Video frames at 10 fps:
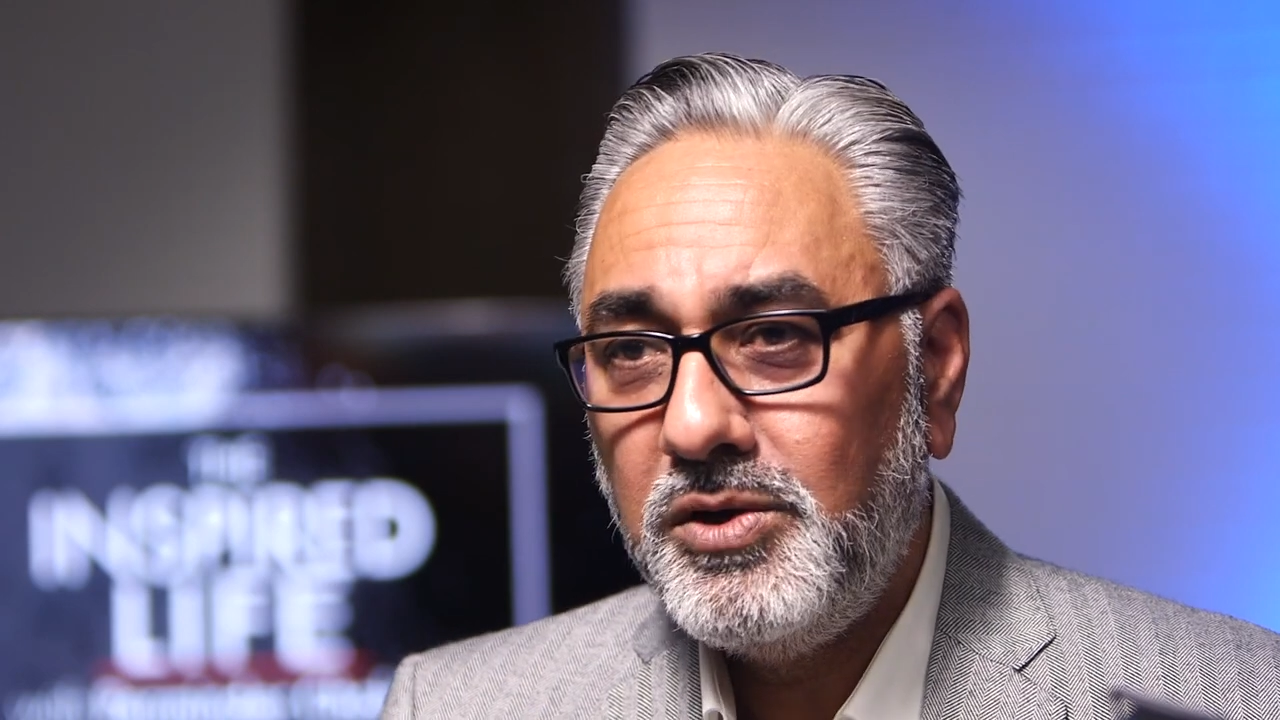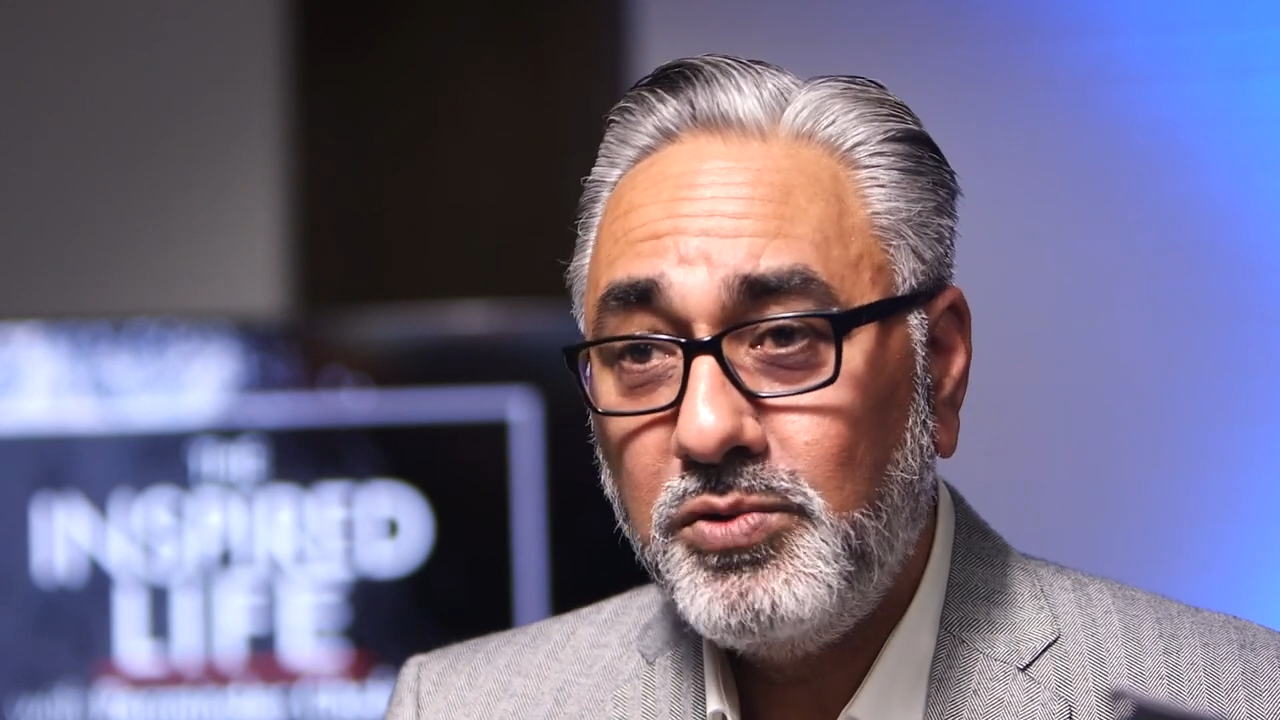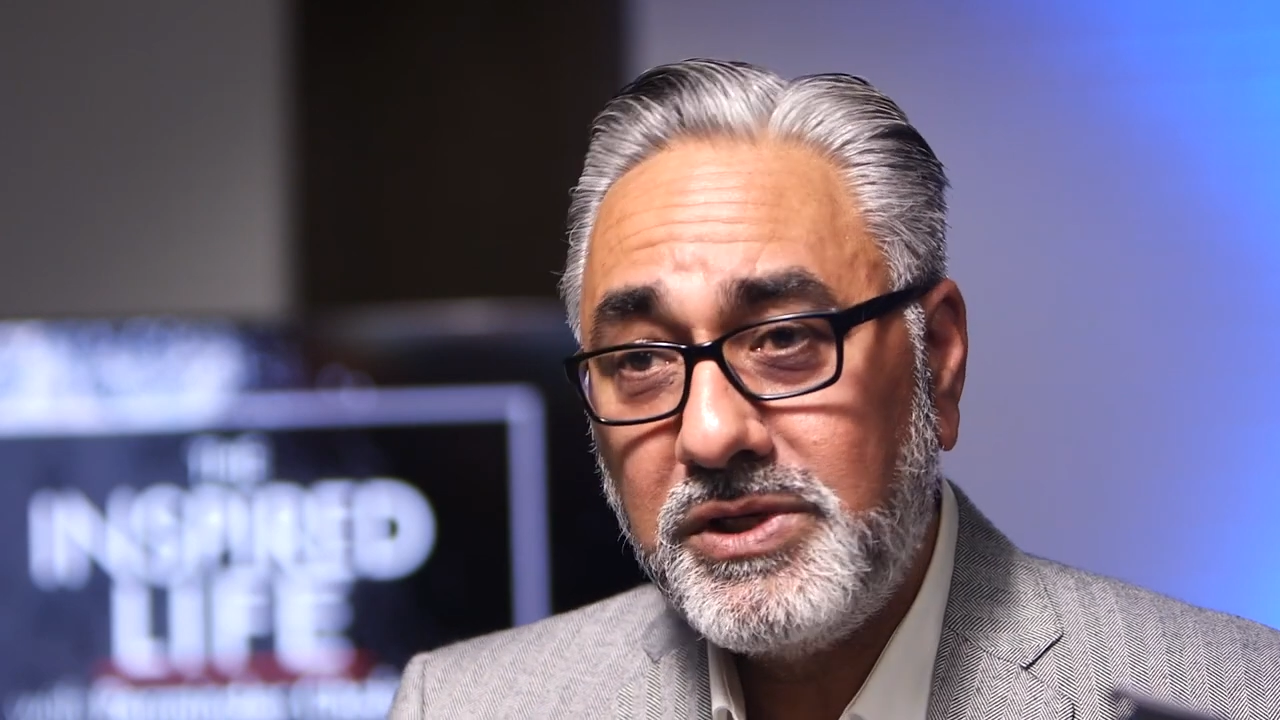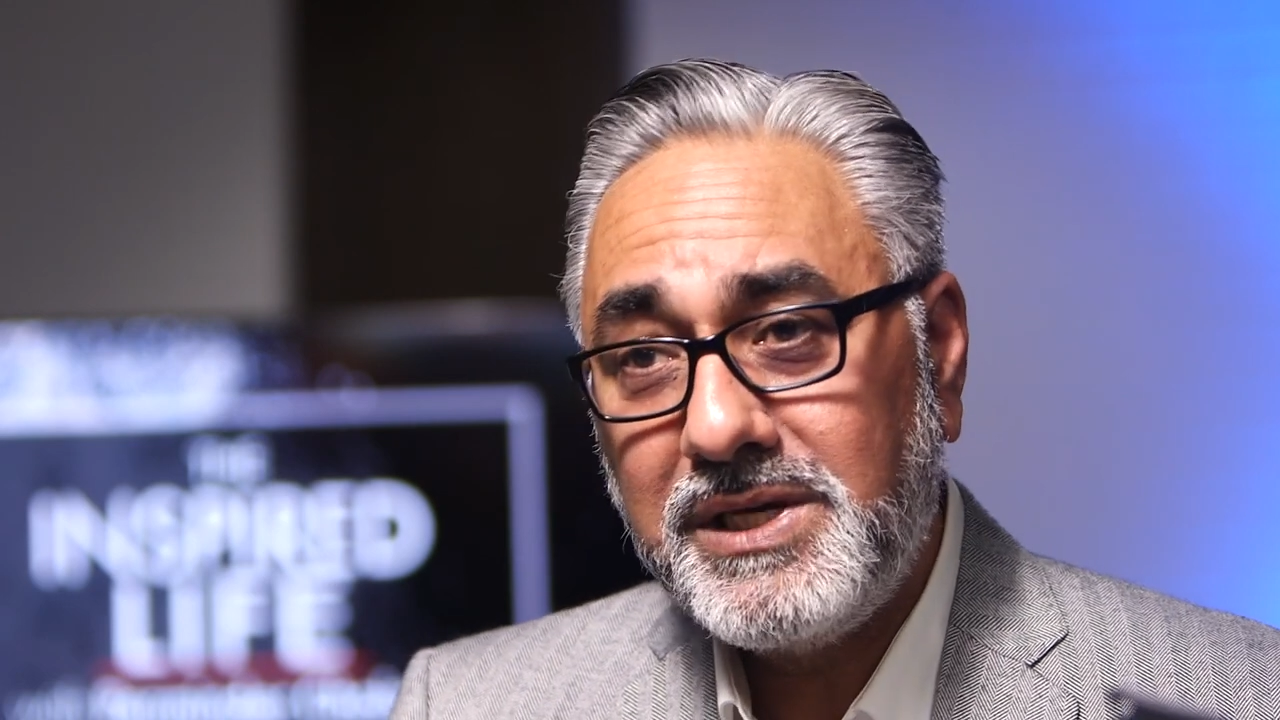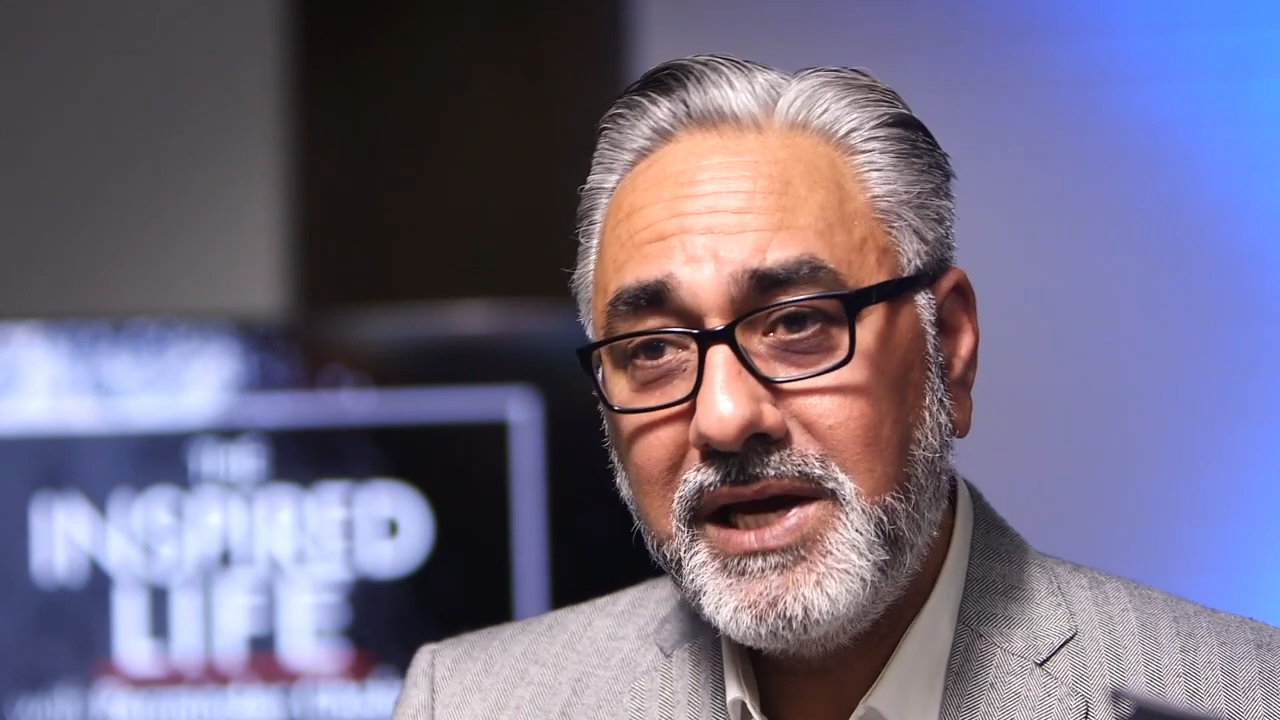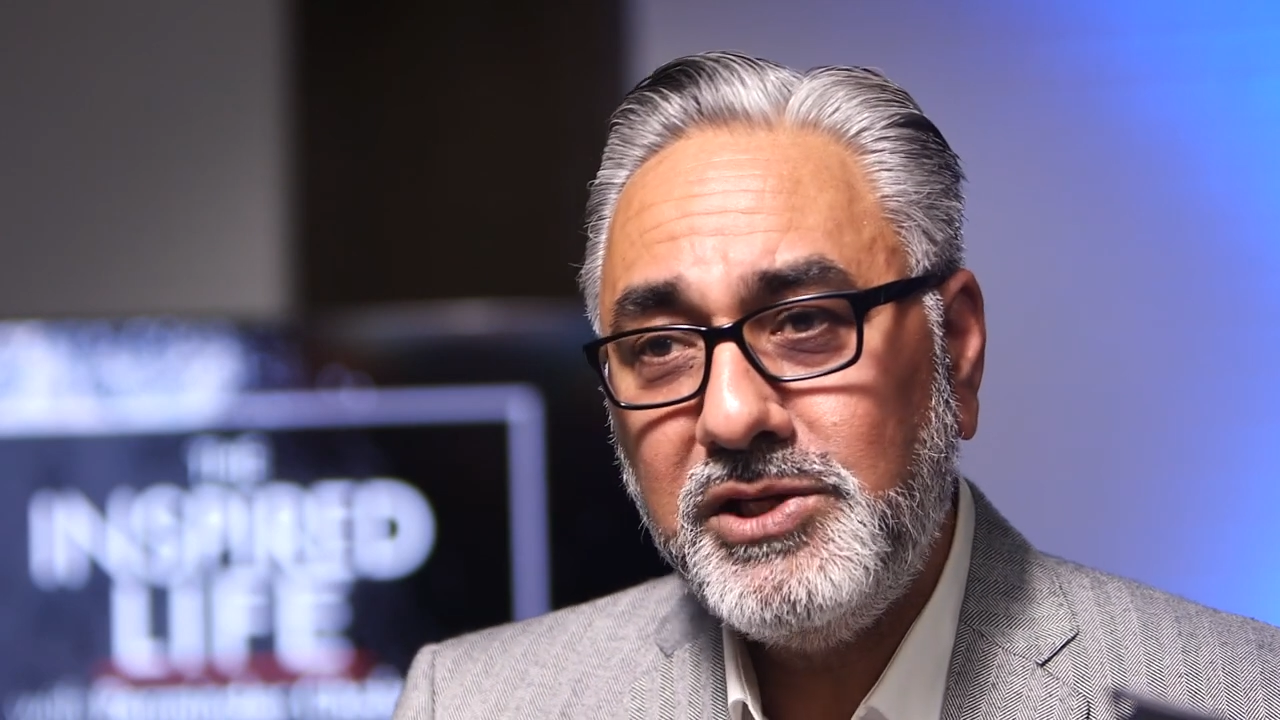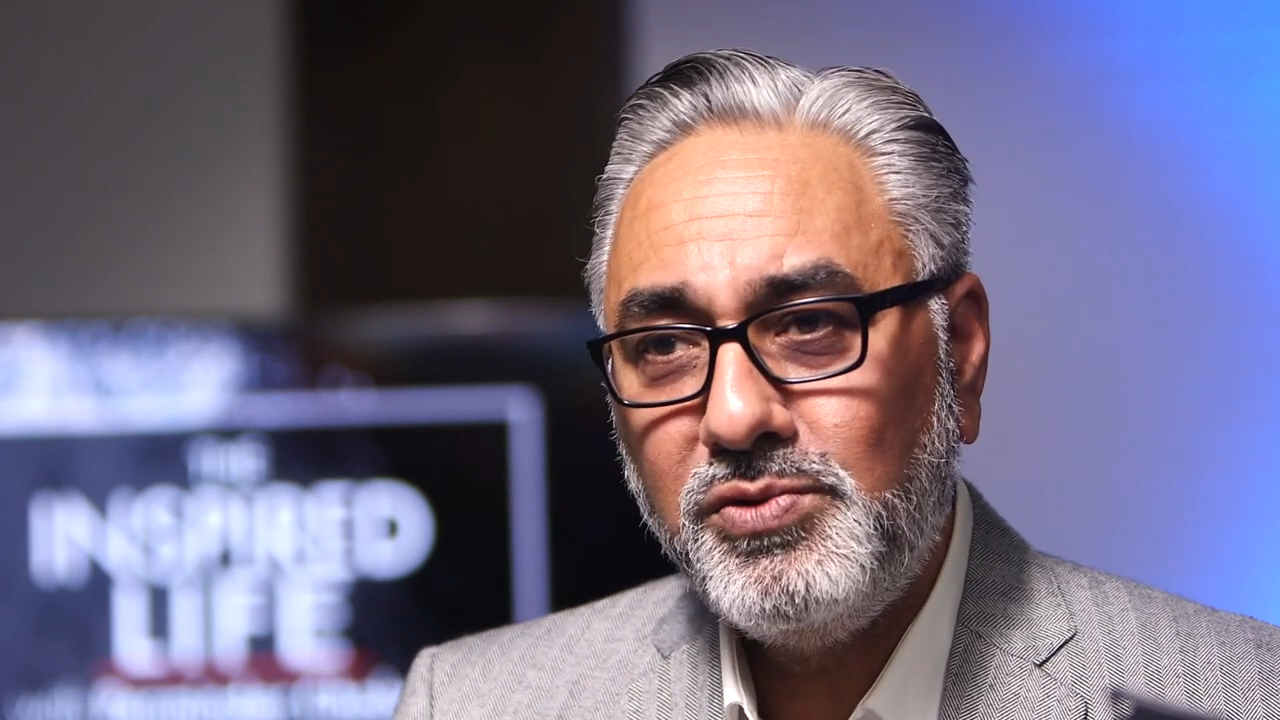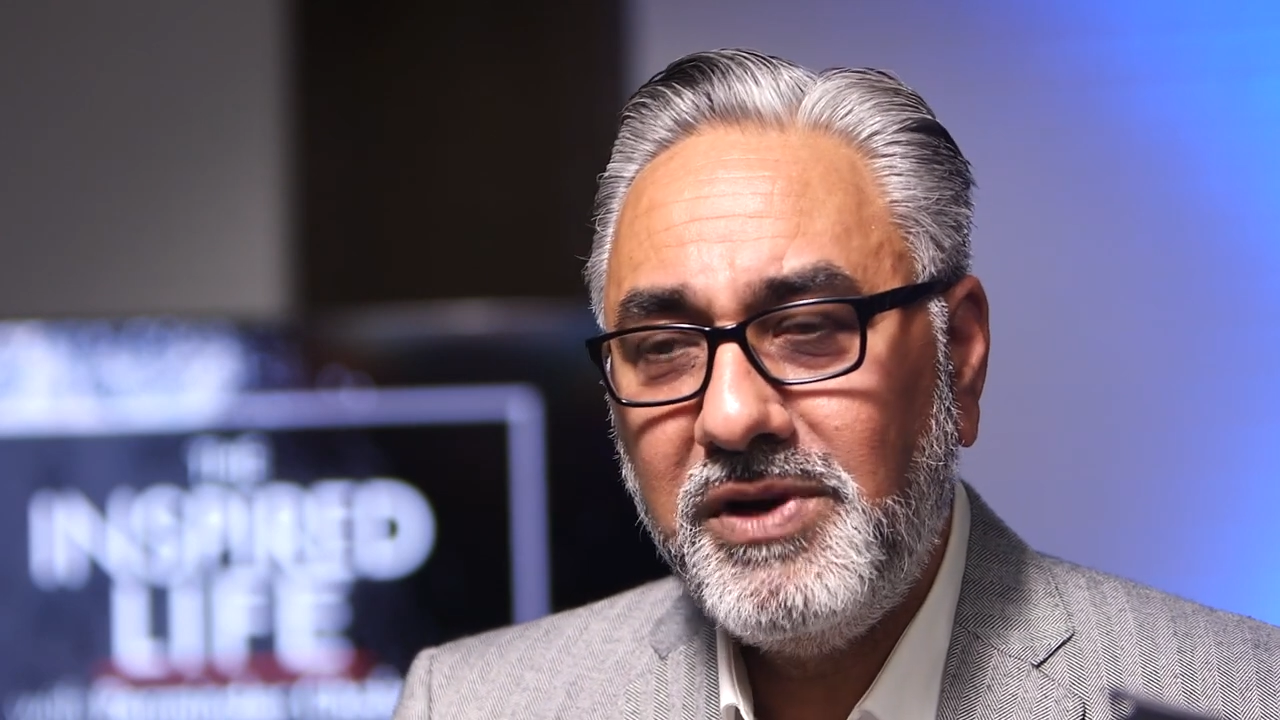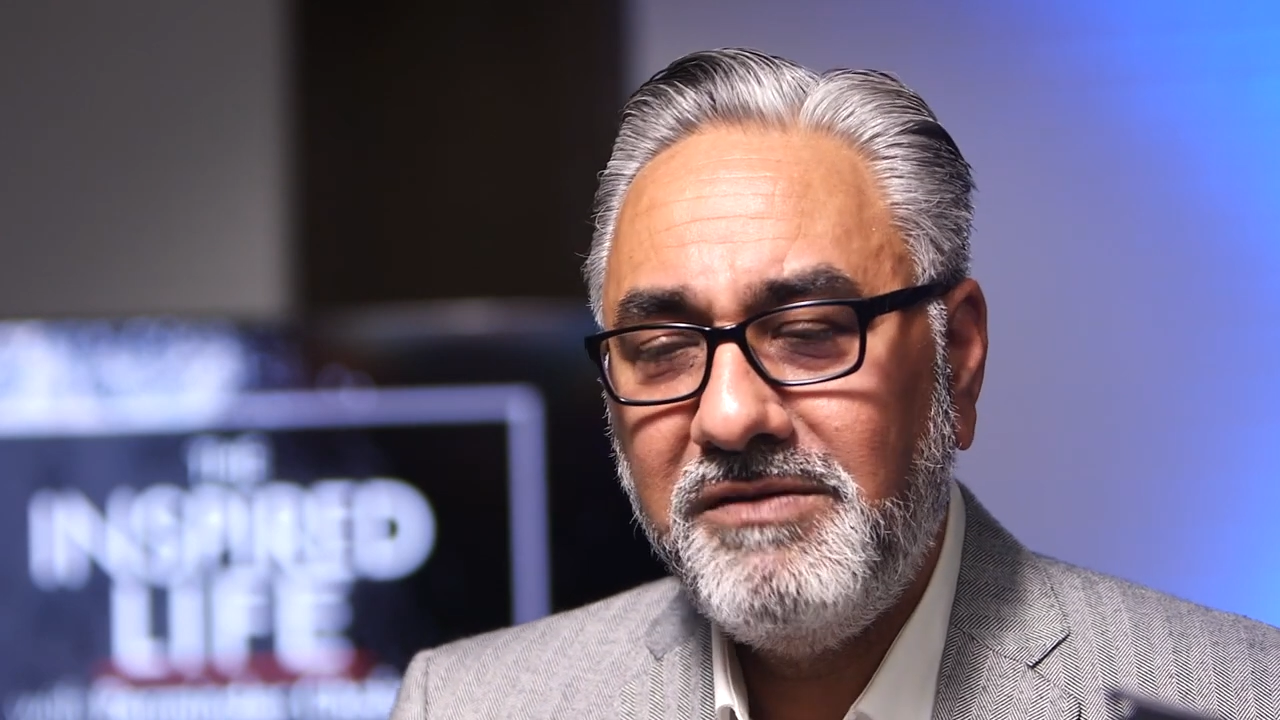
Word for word: to schedule